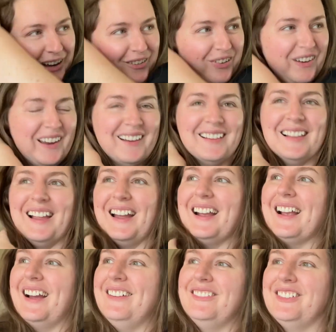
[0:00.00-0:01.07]
feel
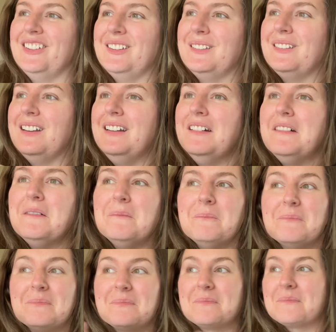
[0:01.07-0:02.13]
like I've just
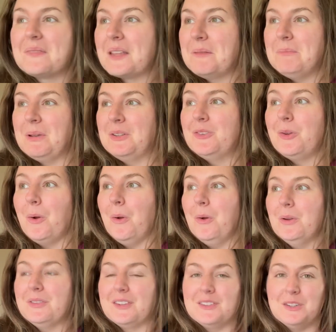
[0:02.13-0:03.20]
been
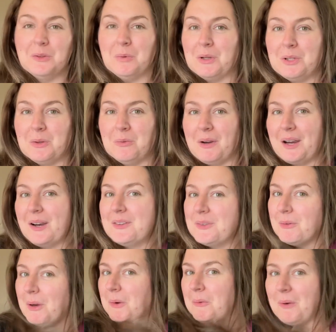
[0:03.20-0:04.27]
told this is what you wear.
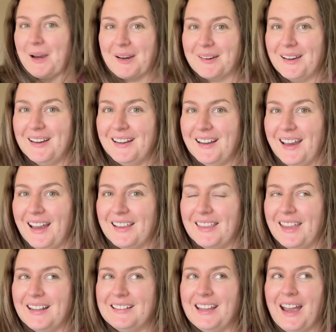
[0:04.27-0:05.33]
So I wear it. And
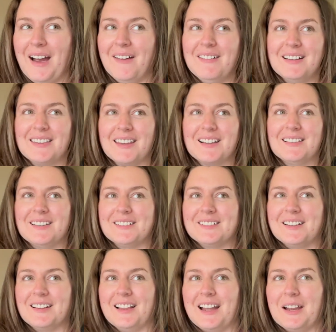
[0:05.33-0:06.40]
then now it's like
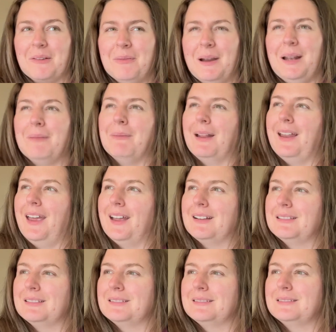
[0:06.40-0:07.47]
literally like, wait a
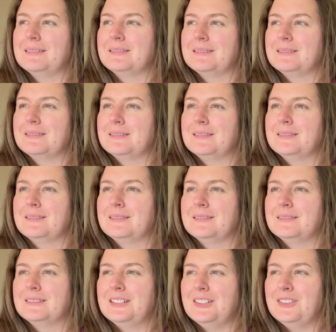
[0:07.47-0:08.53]
minute.
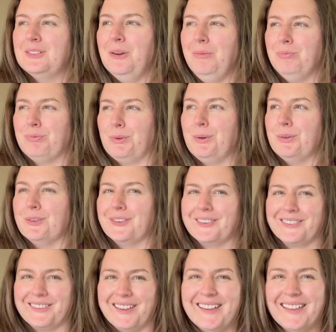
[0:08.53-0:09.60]
There's no
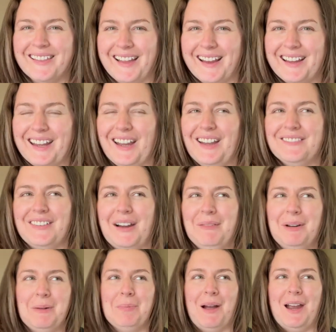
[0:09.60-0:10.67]
rules. Like, if I
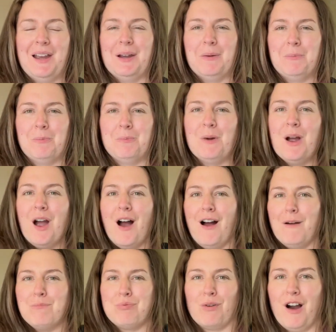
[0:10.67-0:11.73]
want to buy
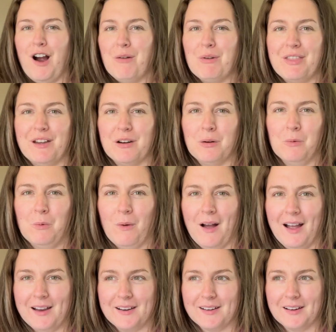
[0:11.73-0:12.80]
a bra without a
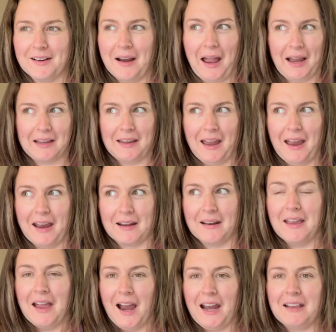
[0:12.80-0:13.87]
wire, I can.
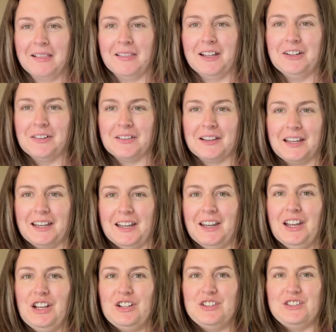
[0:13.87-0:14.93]
I
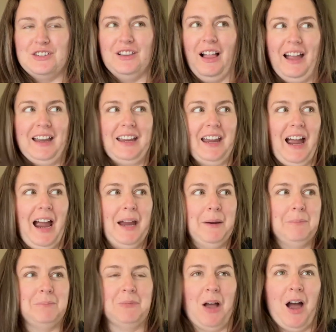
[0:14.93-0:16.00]
literally, like, I
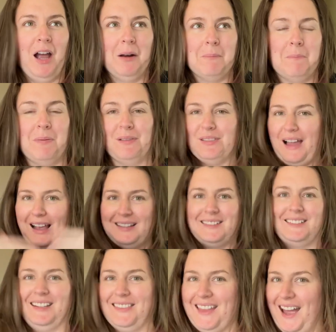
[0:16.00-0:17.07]
am not
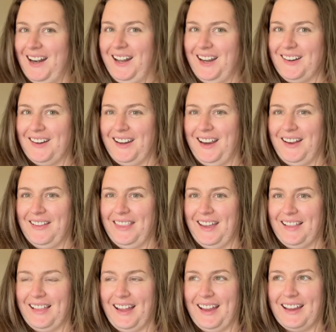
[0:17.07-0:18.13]
blessed in that area
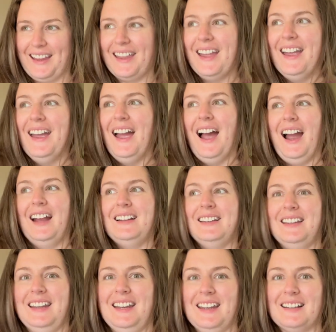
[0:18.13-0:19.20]
that, like, I
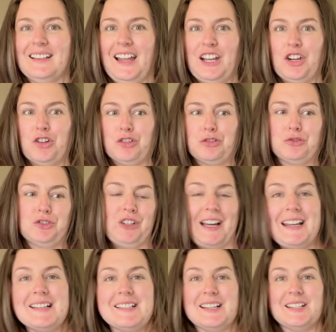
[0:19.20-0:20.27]
need, like,
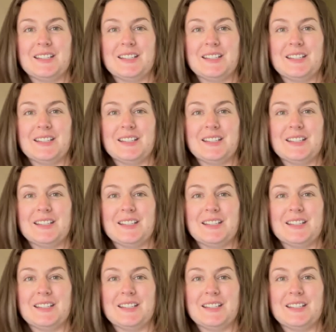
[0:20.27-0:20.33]
crazy